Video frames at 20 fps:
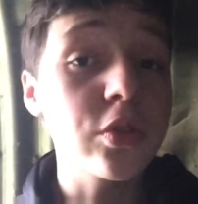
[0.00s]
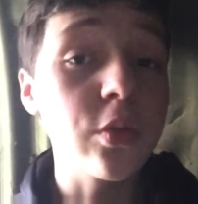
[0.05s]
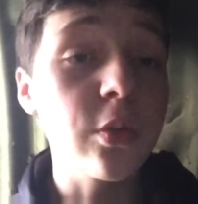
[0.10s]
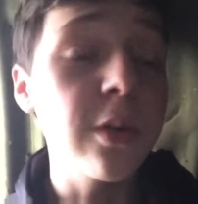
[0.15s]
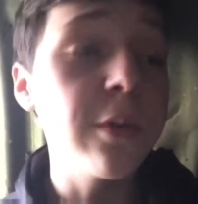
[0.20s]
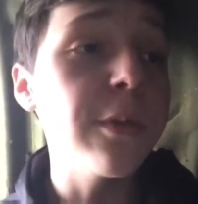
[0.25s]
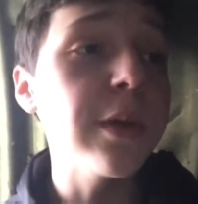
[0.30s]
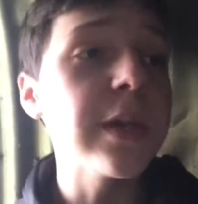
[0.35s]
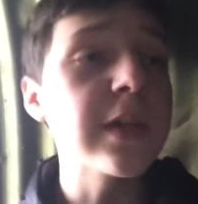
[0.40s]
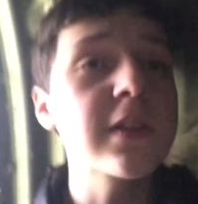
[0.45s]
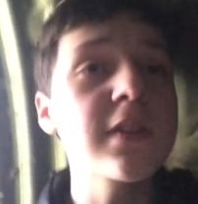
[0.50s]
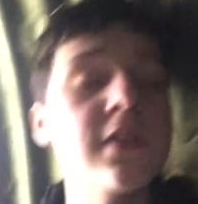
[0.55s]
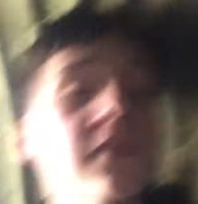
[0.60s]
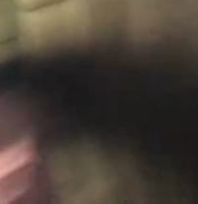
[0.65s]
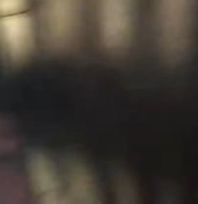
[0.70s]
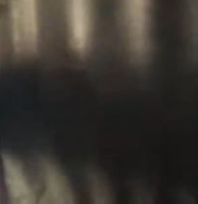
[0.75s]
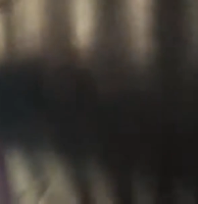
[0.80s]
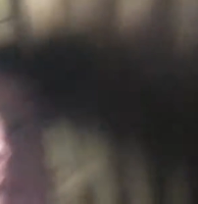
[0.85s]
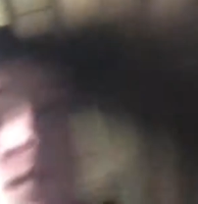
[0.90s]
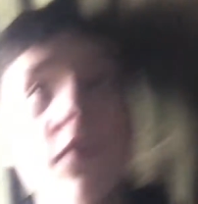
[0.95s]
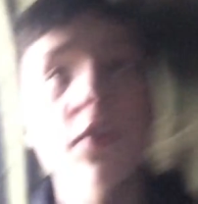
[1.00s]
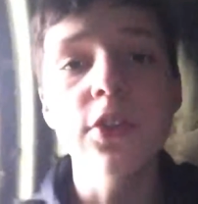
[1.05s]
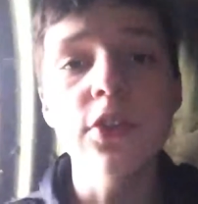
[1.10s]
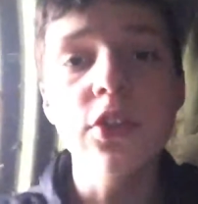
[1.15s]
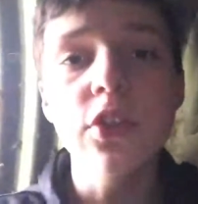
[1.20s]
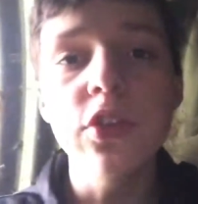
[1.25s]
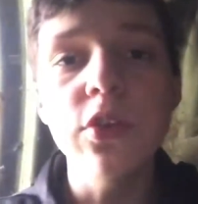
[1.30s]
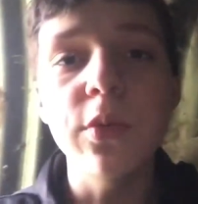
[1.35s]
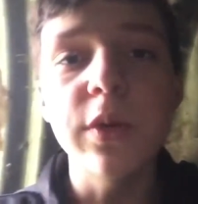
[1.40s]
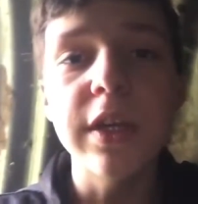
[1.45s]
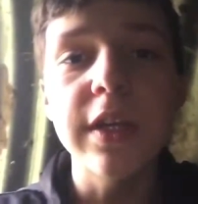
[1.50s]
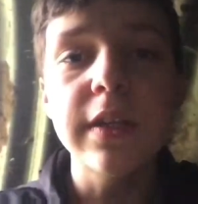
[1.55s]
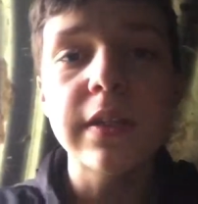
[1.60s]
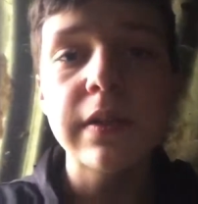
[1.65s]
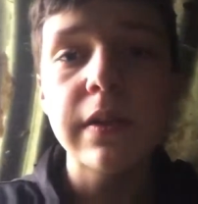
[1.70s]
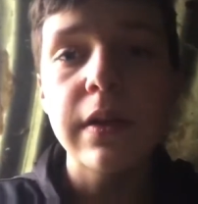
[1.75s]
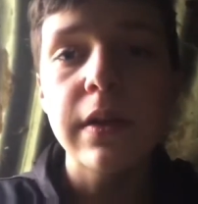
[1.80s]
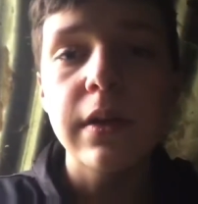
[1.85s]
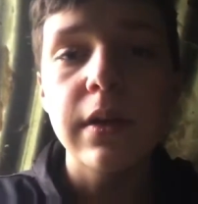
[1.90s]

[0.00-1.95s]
3 weeks. The first 2 weeks,